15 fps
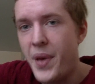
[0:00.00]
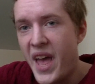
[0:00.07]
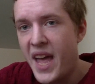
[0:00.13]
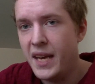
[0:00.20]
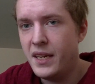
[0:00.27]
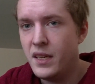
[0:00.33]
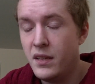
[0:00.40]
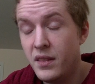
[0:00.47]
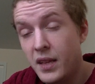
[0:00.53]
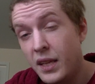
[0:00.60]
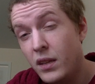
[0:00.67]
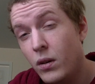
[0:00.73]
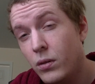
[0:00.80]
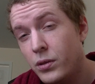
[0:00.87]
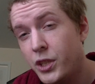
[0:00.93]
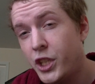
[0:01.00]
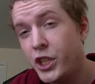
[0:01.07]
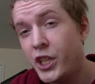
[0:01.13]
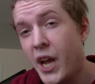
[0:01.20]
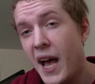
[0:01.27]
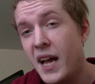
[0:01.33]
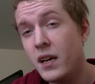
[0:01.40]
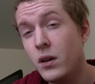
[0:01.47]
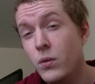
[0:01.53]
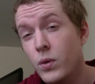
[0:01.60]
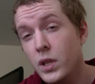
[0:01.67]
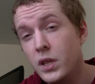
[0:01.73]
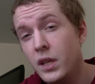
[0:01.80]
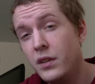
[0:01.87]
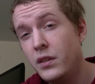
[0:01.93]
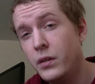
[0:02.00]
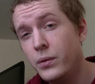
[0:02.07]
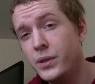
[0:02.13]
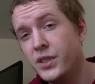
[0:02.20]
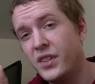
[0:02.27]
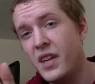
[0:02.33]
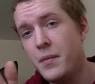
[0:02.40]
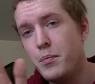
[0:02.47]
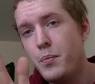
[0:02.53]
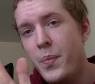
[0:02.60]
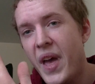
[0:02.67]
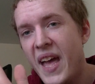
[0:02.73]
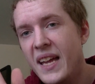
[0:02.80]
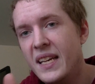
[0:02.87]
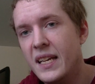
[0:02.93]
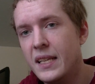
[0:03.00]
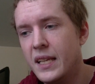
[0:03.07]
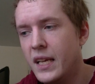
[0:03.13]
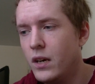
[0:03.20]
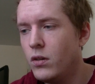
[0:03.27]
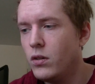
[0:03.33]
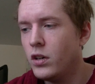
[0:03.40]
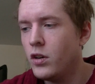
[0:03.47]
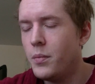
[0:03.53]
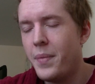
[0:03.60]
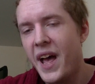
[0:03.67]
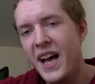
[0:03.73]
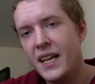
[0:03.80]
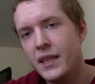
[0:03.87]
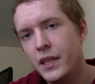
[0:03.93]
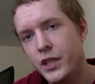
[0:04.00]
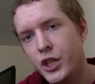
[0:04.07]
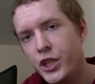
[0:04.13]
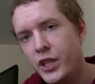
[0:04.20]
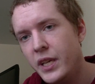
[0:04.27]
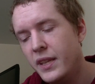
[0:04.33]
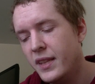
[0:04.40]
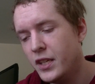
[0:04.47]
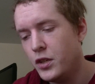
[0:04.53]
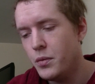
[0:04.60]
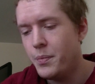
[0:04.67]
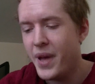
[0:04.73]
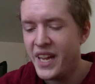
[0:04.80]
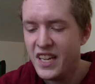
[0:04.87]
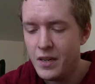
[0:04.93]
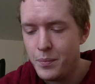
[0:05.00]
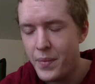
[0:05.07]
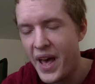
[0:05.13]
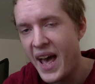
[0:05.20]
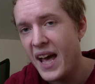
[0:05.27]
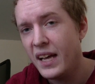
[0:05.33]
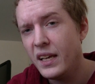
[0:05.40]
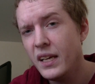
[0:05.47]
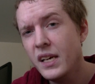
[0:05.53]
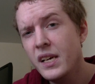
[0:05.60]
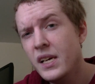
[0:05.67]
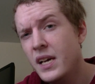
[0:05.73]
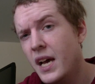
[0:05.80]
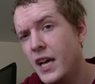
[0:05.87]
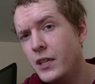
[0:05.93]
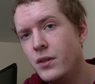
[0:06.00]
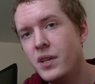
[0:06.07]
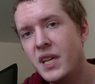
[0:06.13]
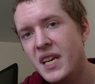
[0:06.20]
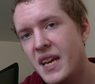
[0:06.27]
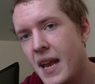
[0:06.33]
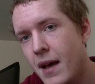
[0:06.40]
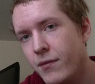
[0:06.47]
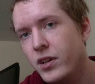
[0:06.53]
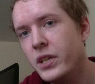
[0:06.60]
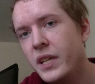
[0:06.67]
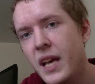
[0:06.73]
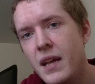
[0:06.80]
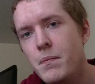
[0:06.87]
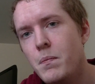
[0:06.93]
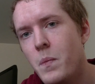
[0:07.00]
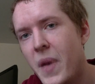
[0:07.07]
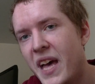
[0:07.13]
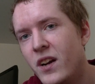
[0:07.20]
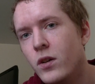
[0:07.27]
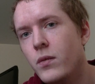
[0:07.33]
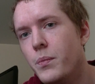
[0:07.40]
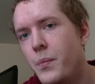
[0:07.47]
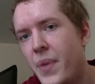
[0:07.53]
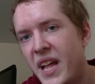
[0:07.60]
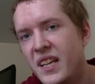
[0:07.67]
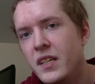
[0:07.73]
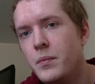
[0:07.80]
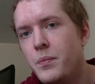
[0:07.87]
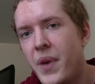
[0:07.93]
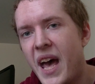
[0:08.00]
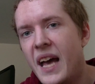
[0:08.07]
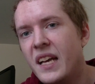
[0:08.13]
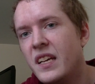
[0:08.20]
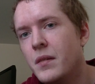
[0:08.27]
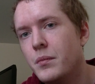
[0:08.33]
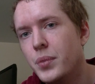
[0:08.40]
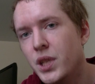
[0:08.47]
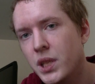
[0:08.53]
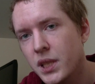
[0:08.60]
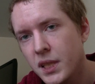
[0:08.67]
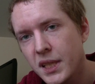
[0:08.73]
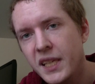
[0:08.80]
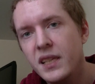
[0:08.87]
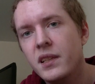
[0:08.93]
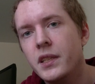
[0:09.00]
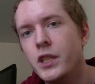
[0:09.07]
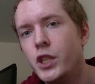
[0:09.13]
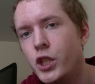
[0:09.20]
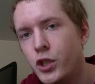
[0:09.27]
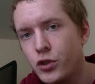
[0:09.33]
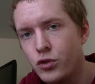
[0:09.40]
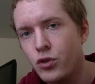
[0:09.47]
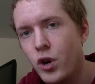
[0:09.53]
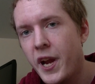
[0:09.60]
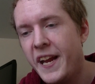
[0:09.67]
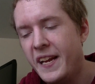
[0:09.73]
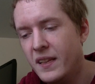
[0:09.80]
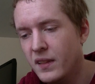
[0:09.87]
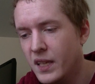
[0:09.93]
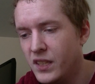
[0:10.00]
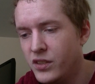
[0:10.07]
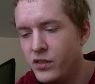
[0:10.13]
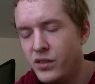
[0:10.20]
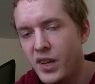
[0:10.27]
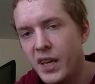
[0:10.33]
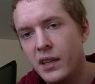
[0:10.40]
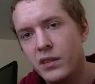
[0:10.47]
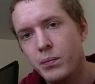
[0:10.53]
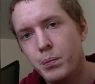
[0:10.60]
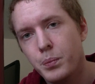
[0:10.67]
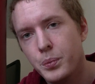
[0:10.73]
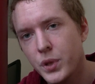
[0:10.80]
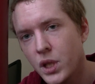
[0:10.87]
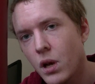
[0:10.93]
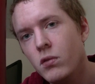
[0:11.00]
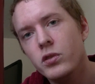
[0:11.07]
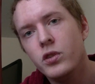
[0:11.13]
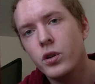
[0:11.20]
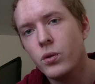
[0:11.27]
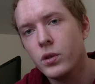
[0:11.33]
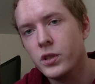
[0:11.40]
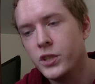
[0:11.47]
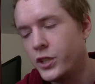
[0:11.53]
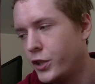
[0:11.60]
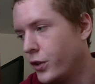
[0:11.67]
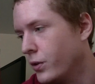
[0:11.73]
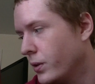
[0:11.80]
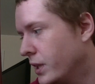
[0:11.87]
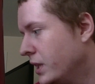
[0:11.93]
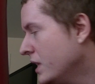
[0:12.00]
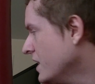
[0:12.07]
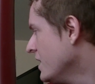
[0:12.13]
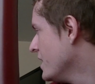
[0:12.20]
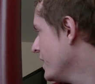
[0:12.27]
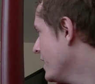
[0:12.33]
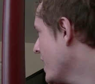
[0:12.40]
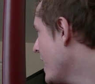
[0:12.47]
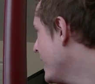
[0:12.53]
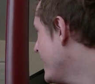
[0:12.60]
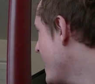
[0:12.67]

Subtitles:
bend. They don't shatter. What they do is they bend and they don't go back in the sheath, and you bend it back. And you can never get metal bended back completely straight unless you take a blowtorch to it. Not